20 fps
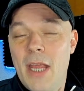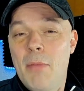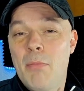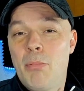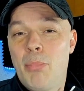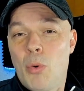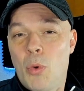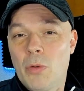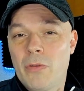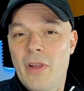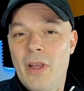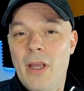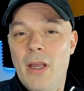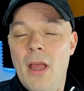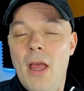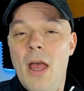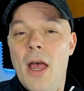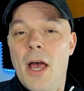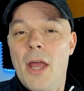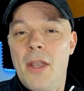importing
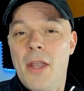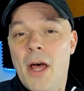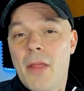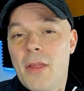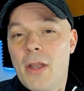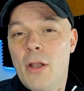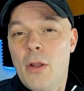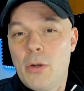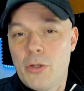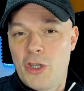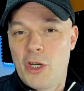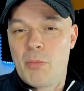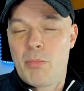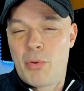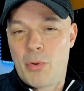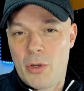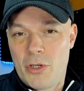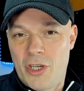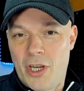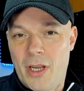another Logic
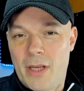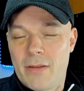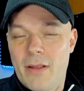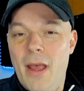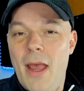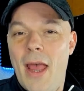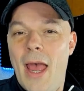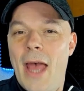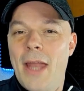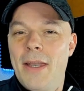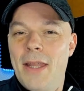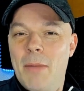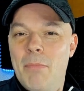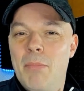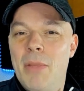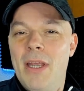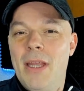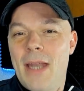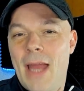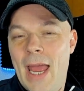project and then
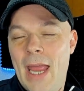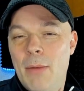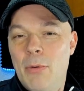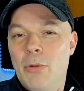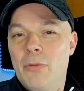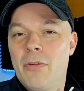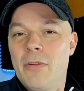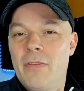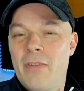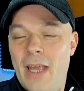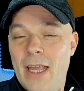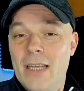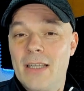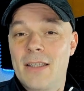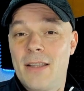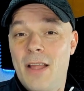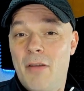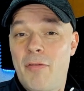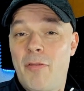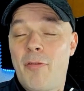being able to take
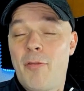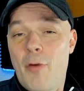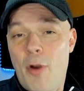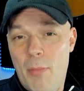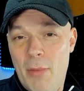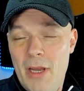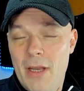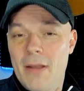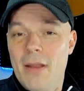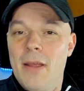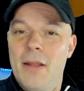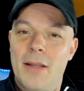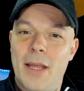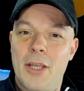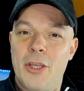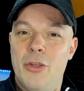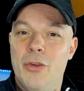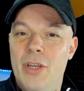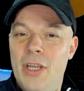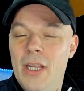stuff from it
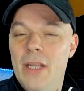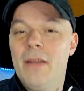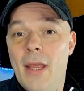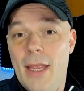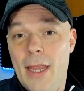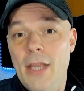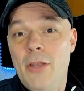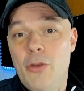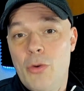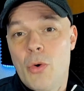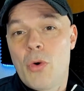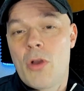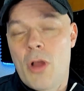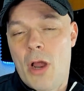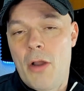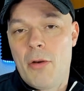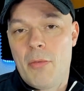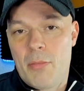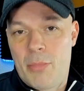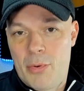that you need in your
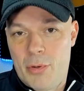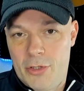current